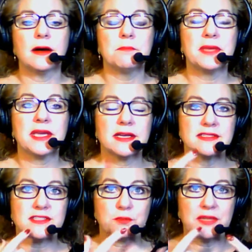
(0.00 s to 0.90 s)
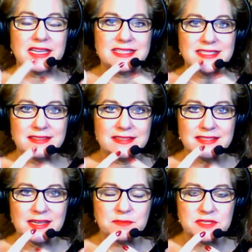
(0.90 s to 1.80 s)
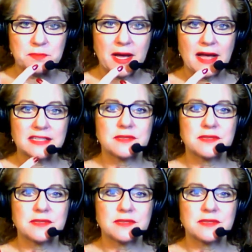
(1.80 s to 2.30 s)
because they're placed in the same spot,